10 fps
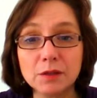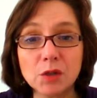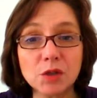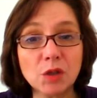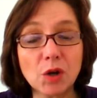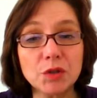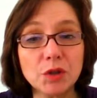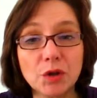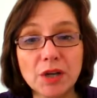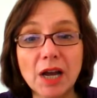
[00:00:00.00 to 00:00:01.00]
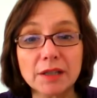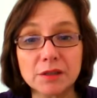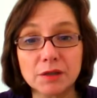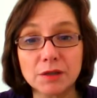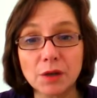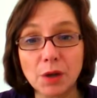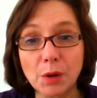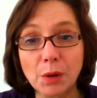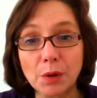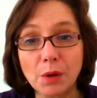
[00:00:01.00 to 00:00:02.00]
destroys your rights,
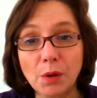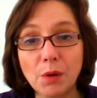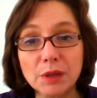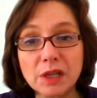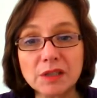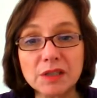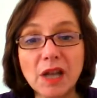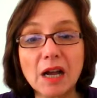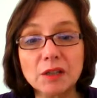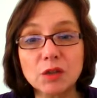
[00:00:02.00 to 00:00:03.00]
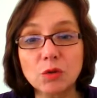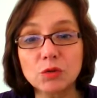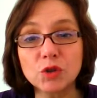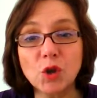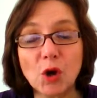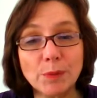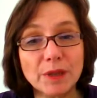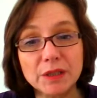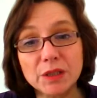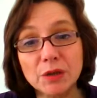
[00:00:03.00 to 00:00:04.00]
or that starts to
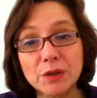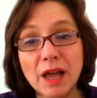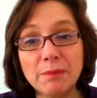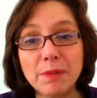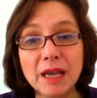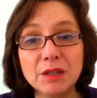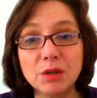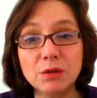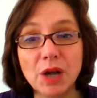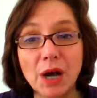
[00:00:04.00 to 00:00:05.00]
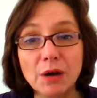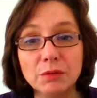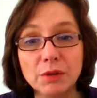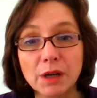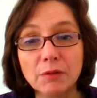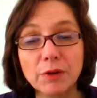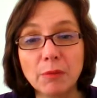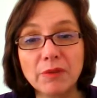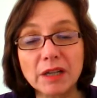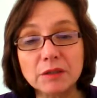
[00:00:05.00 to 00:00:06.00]
torment you and makes you go
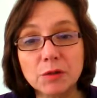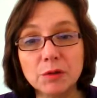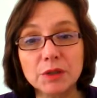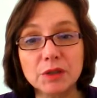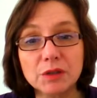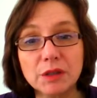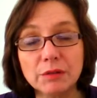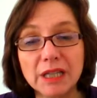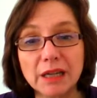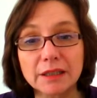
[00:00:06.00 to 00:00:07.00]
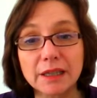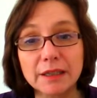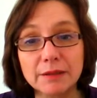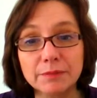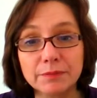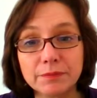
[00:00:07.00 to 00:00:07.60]
from one court to another